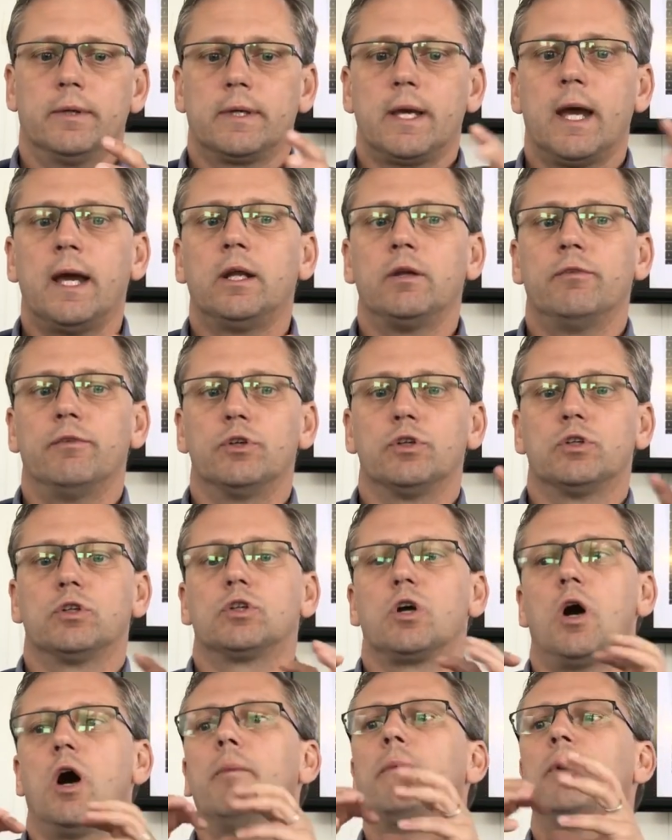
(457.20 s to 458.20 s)
kind of a
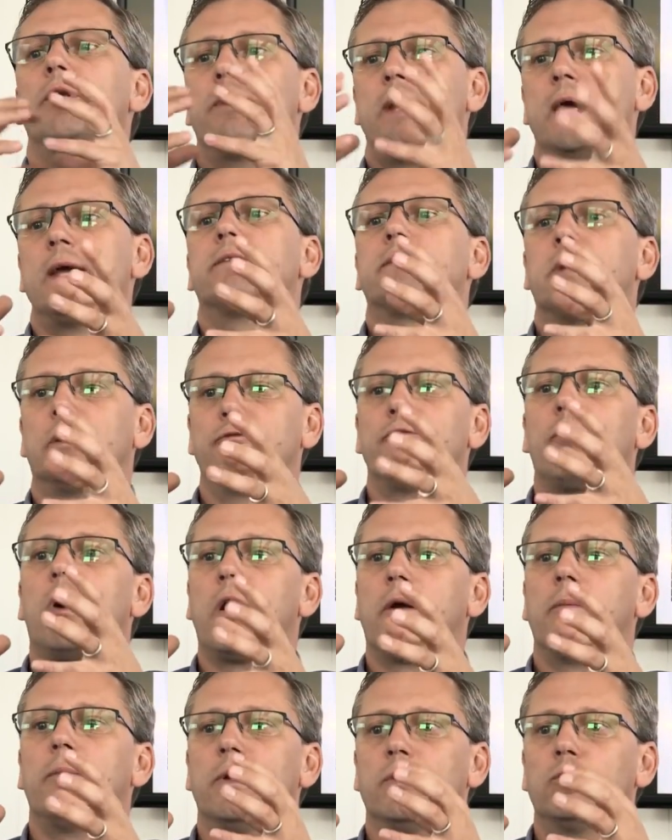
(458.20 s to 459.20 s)
common data
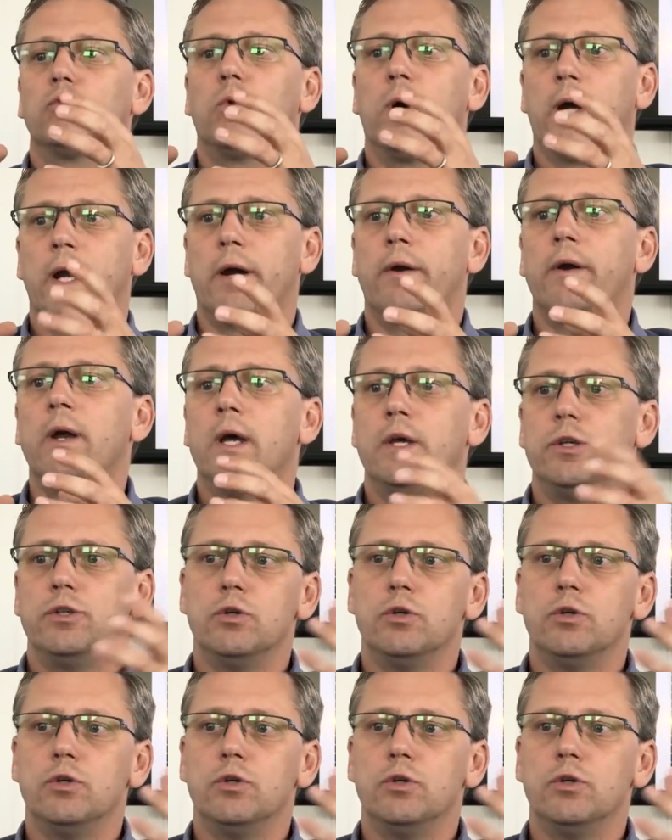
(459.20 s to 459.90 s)
environment where